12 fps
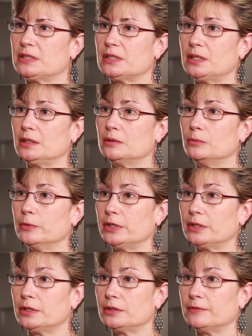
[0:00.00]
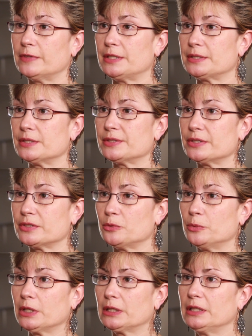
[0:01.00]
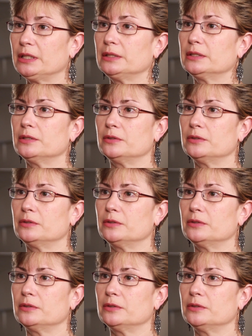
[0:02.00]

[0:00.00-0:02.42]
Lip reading: feels like one of their devices isn't working,